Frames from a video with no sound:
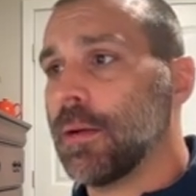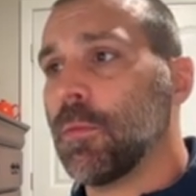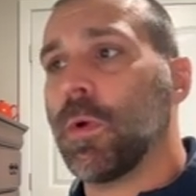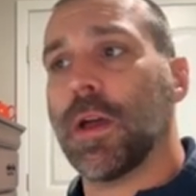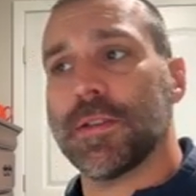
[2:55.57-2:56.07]

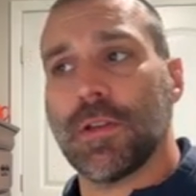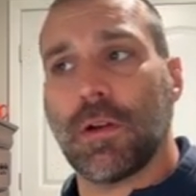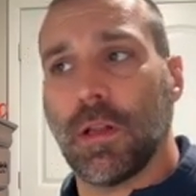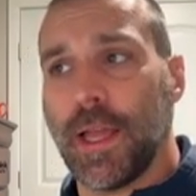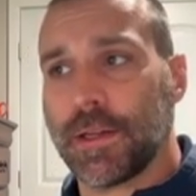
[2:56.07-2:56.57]
We also
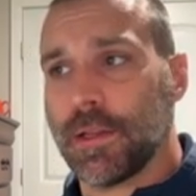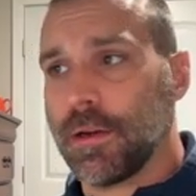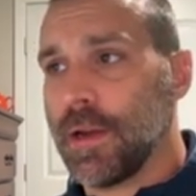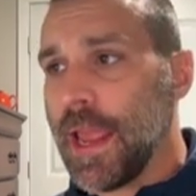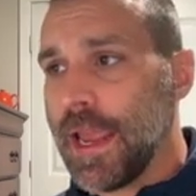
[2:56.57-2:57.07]
collect their
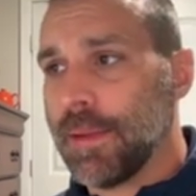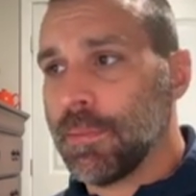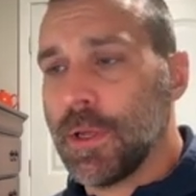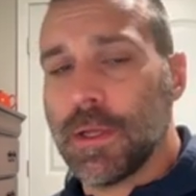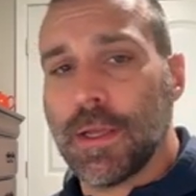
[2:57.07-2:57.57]

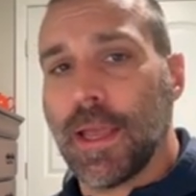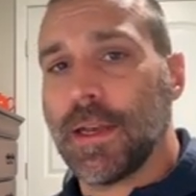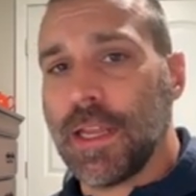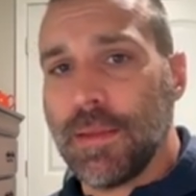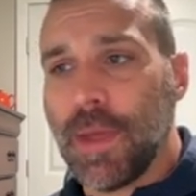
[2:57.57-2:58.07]
name
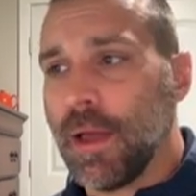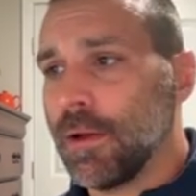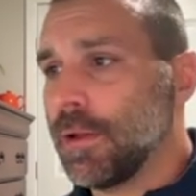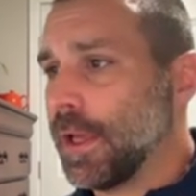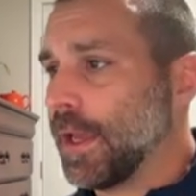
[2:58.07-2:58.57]
and
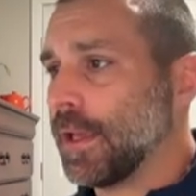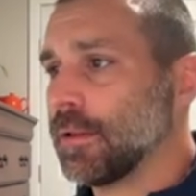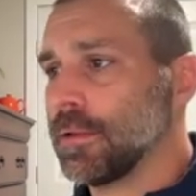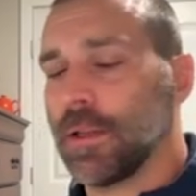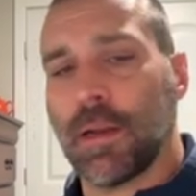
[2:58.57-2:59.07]
email
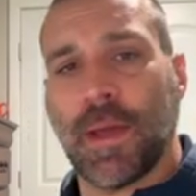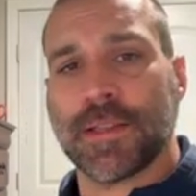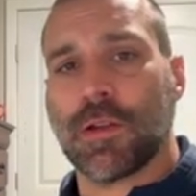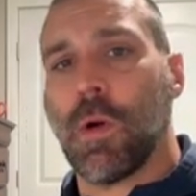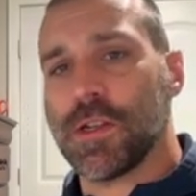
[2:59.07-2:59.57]
and let them
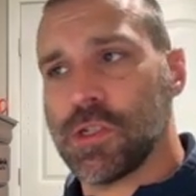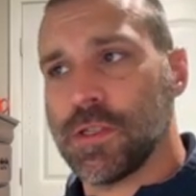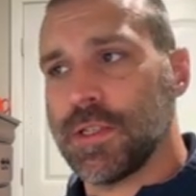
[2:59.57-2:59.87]
ask questions